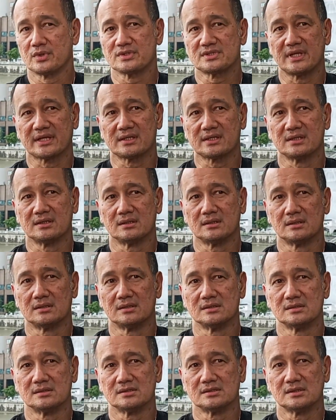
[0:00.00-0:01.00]
was like a
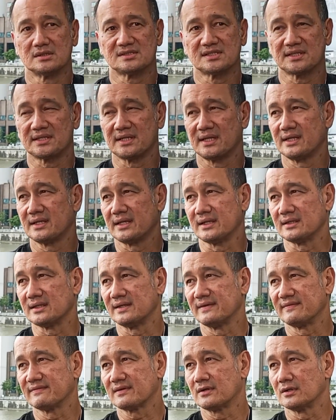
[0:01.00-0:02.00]
Saturday Night
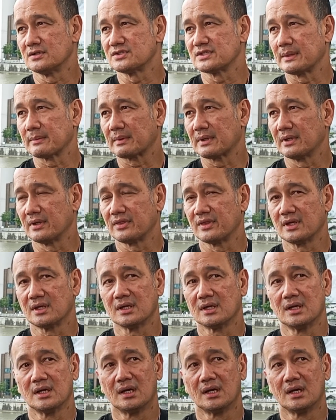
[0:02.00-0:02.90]
Live concept kind of thing.